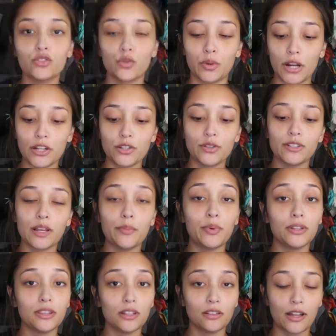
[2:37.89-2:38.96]
So what I do is I
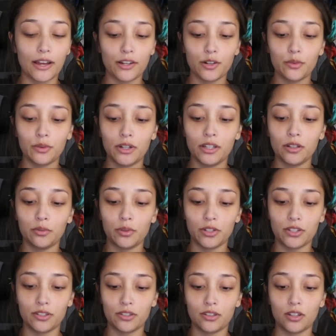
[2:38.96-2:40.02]
put the lighter one,
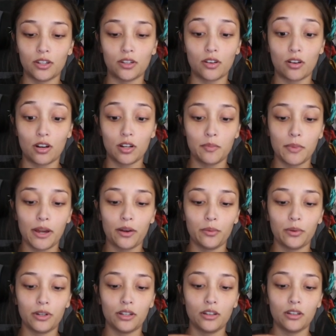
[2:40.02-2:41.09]
which is the
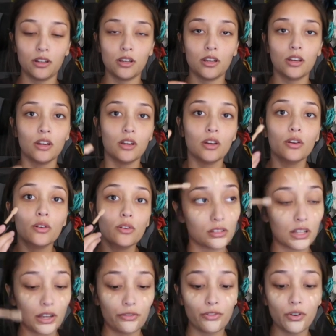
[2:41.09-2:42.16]
non-matte one.
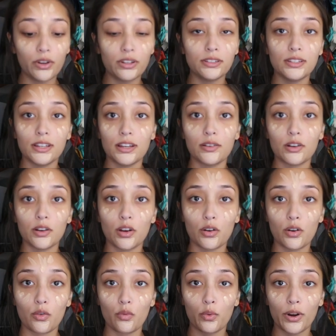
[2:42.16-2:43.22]
I focus it
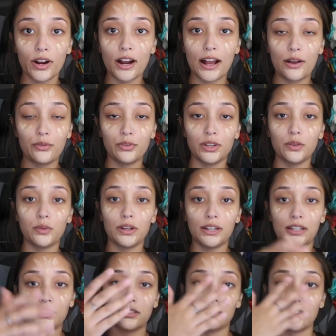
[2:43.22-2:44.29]
where I really
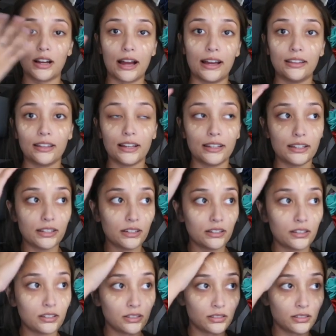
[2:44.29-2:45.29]
want it to look highlighted.